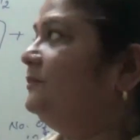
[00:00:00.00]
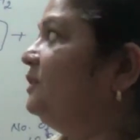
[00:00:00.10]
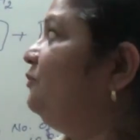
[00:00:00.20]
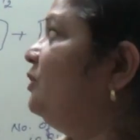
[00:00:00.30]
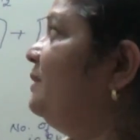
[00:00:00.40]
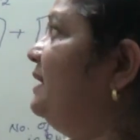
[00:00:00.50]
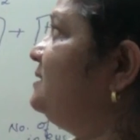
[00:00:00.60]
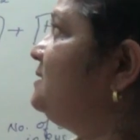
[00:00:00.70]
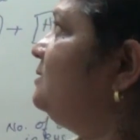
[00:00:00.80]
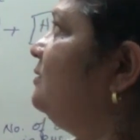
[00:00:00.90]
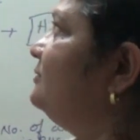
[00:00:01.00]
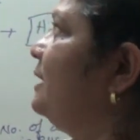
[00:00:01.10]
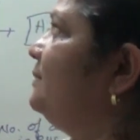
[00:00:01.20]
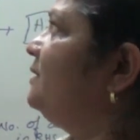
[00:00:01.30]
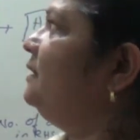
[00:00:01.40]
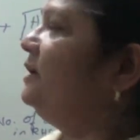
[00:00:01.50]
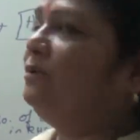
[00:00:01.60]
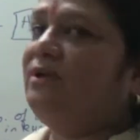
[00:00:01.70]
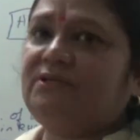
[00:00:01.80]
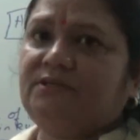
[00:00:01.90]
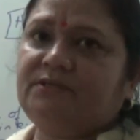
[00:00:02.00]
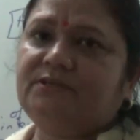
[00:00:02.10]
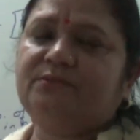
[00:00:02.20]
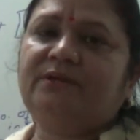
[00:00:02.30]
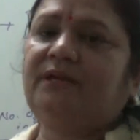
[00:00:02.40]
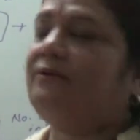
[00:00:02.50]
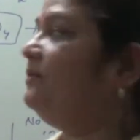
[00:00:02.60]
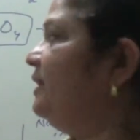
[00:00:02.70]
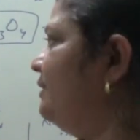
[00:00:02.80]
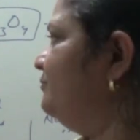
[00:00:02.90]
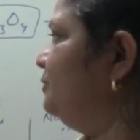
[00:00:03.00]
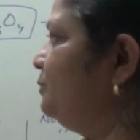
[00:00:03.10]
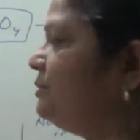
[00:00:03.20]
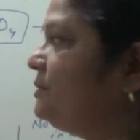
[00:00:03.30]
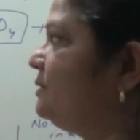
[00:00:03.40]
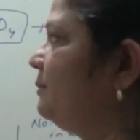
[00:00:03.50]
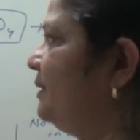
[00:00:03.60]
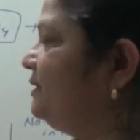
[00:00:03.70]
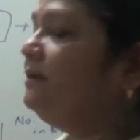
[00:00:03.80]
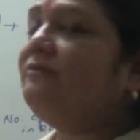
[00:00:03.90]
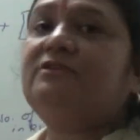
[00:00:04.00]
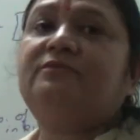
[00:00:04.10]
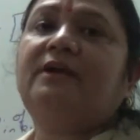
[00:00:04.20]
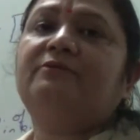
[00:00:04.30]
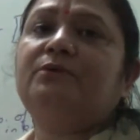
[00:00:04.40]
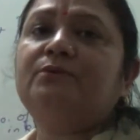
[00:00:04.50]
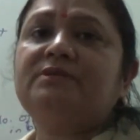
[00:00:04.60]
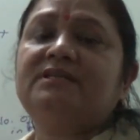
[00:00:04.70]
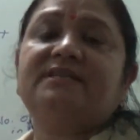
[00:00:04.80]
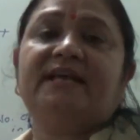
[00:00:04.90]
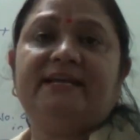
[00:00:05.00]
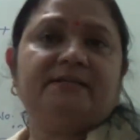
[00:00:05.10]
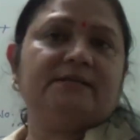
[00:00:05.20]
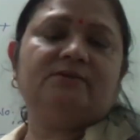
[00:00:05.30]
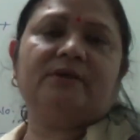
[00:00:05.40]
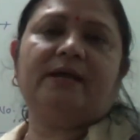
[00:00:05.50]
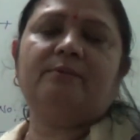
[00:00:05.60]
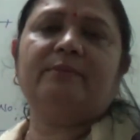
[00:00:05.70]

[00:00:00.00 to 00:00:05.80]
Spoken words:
For balancing of chemical equations today we have used, the method which we have used is the hit and trial